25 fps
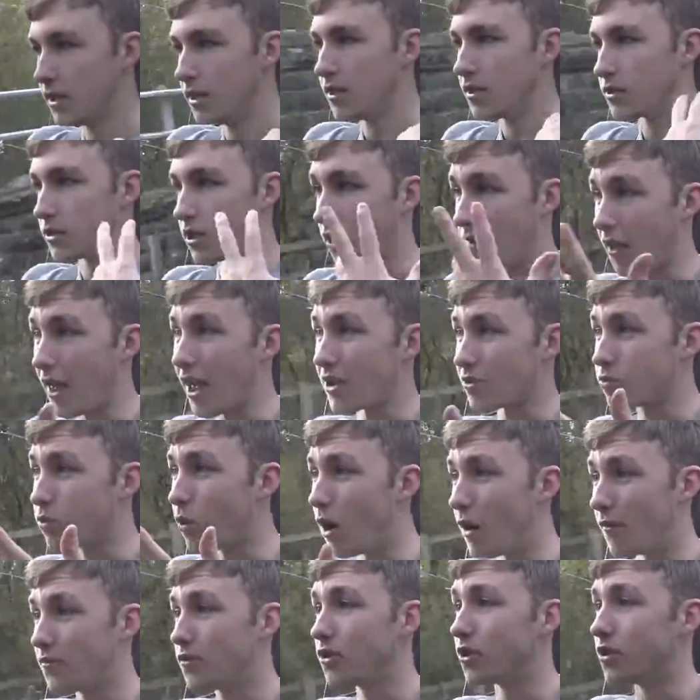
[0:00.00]
So that's
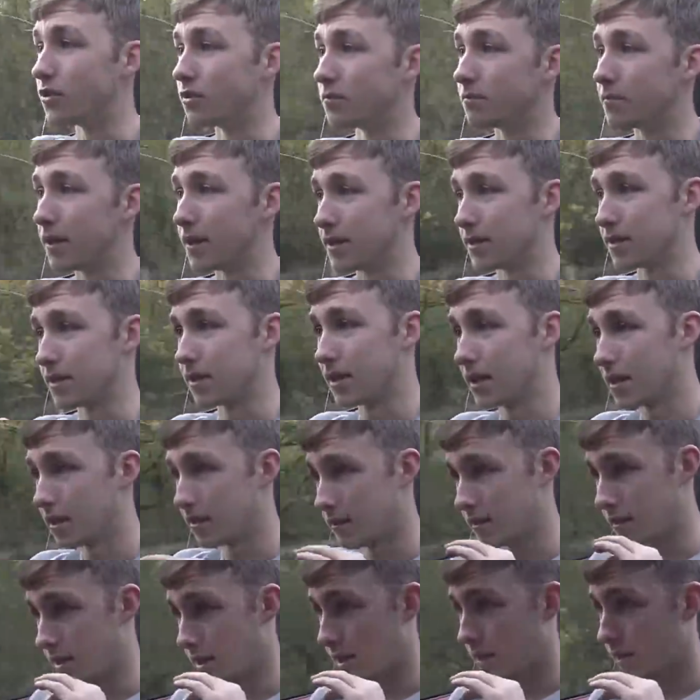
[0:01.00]
what I've done basically.
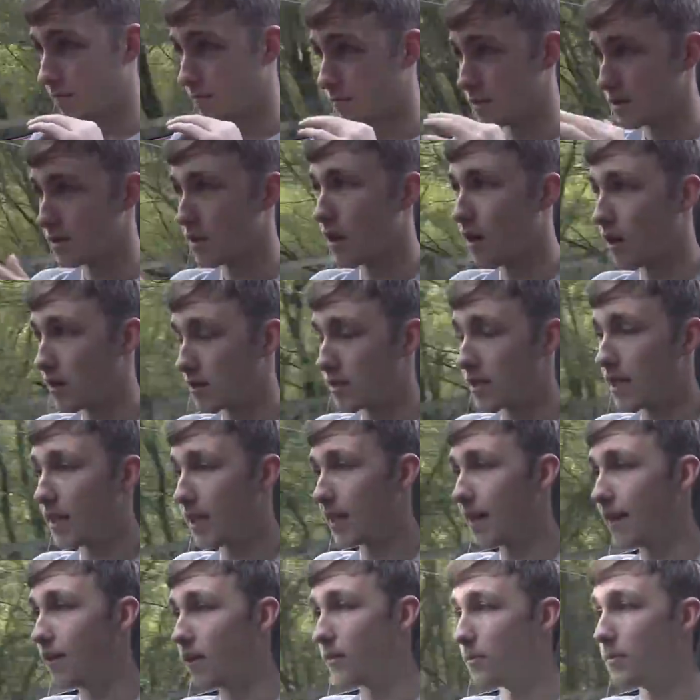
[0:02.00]
This car's
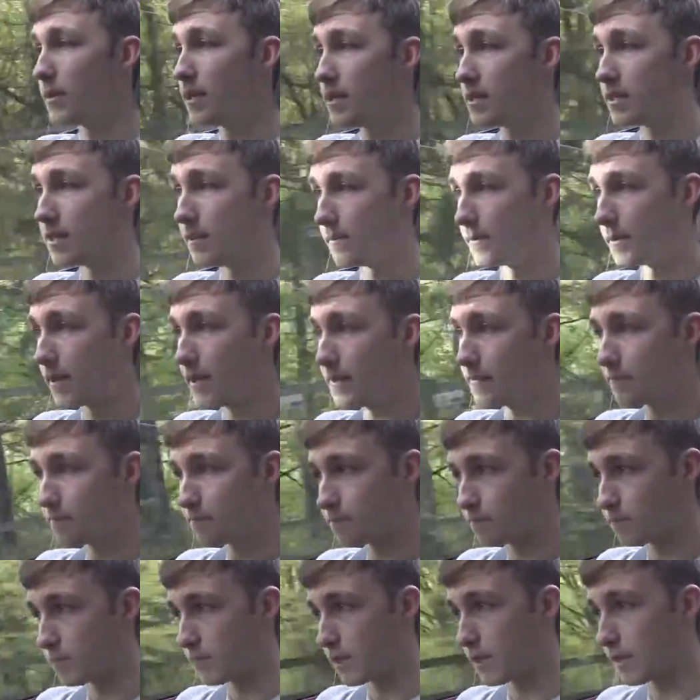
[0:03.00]
taken out on a PCP
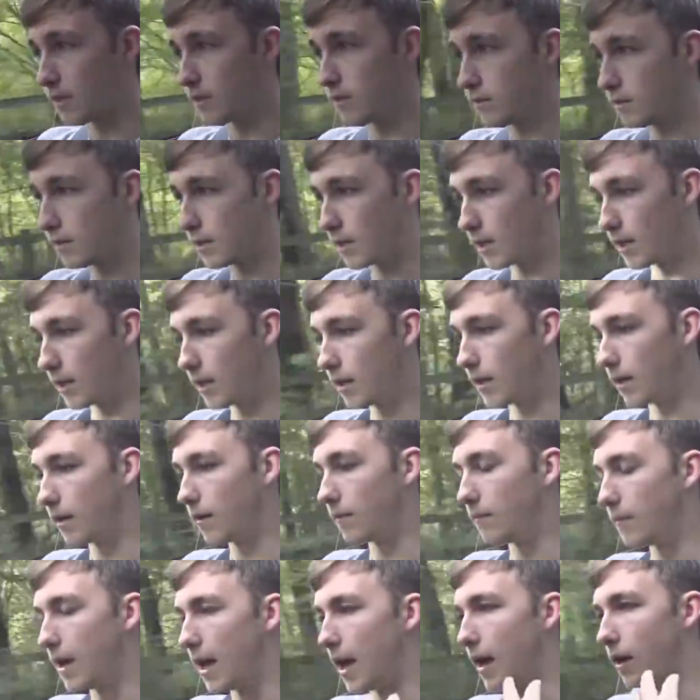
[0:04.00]
deal.
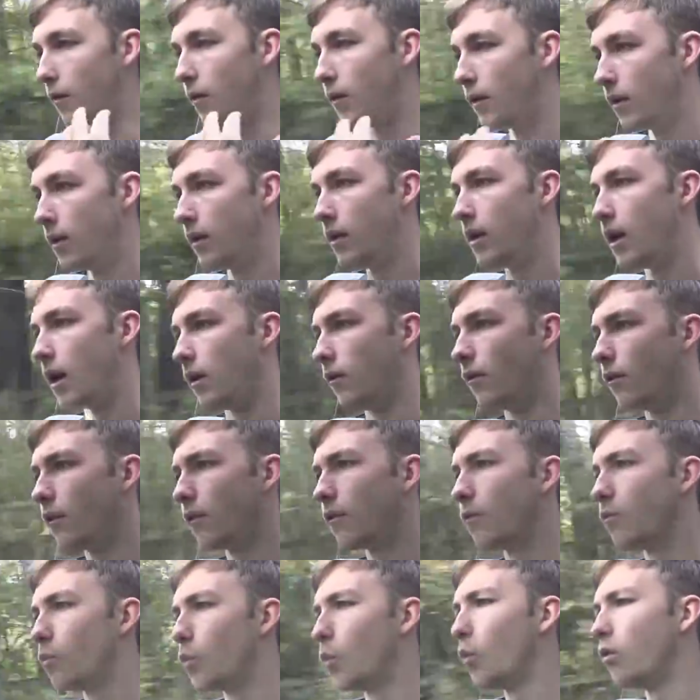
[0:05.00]
Now,
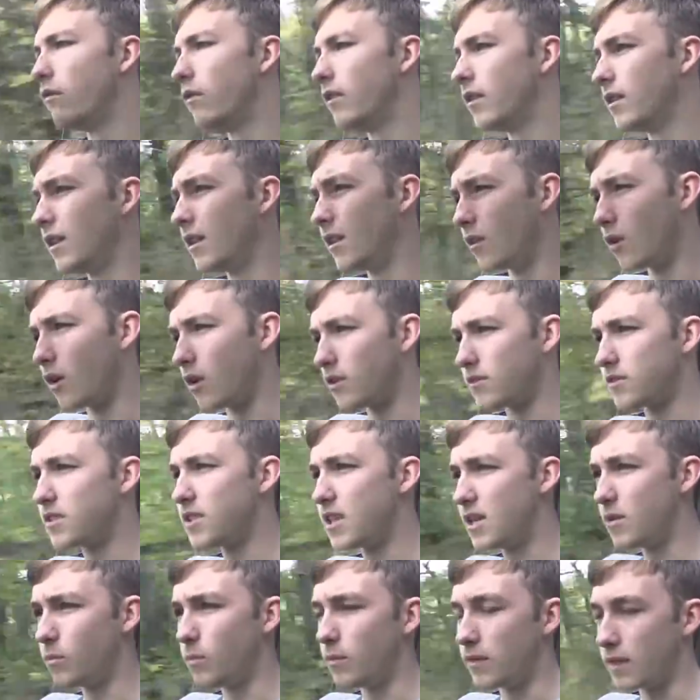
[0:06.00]
another little
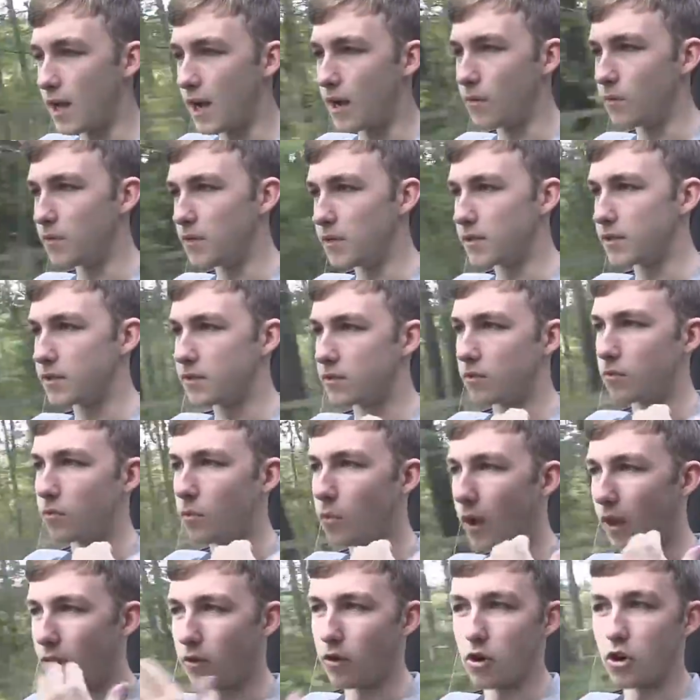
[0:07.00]
concern with that was
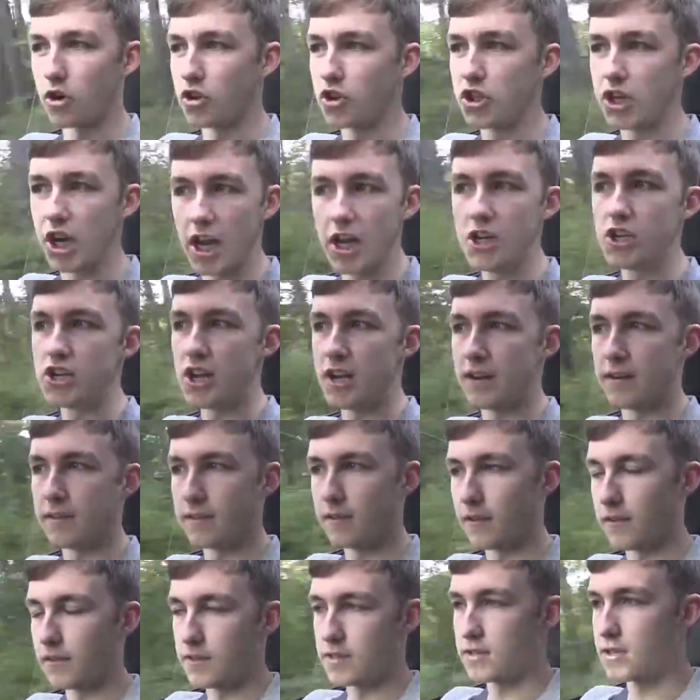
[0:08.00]
whether I could change
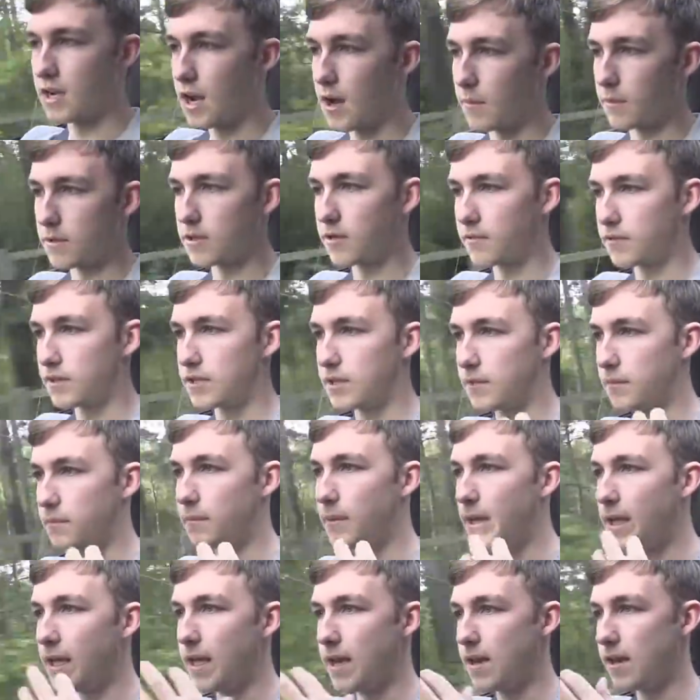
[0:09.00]
anything on this car, because obviously
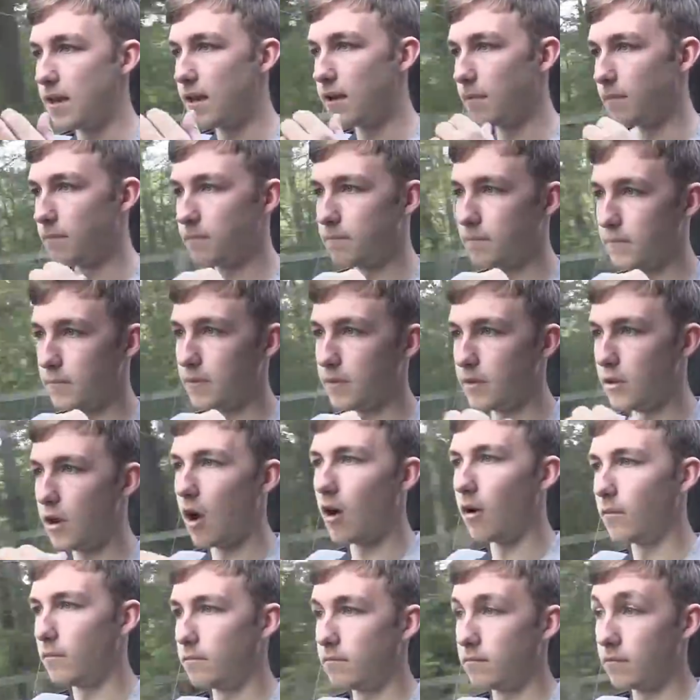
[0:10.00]
being
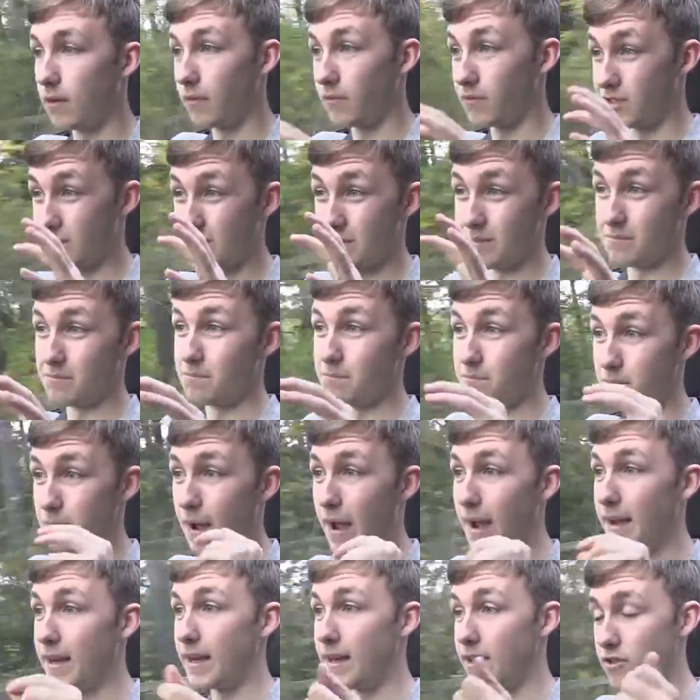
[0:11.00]
not obviously
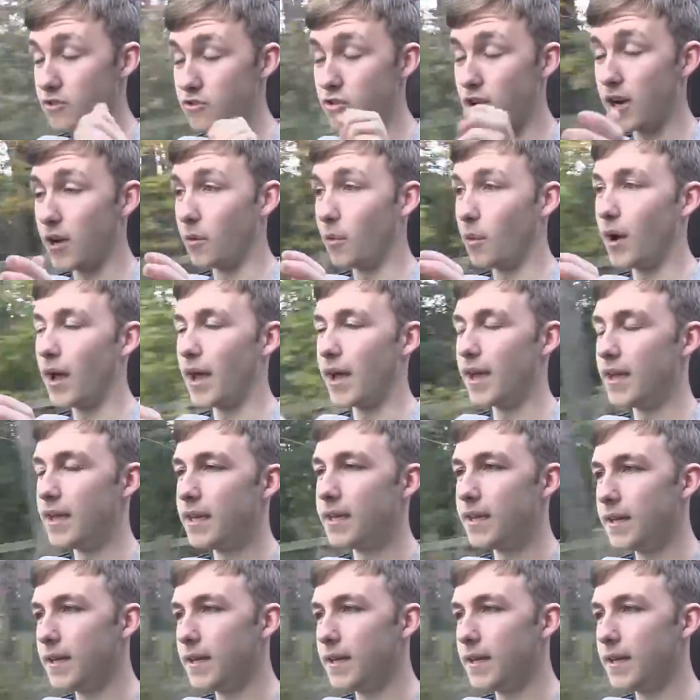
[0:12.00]
buying it straight away,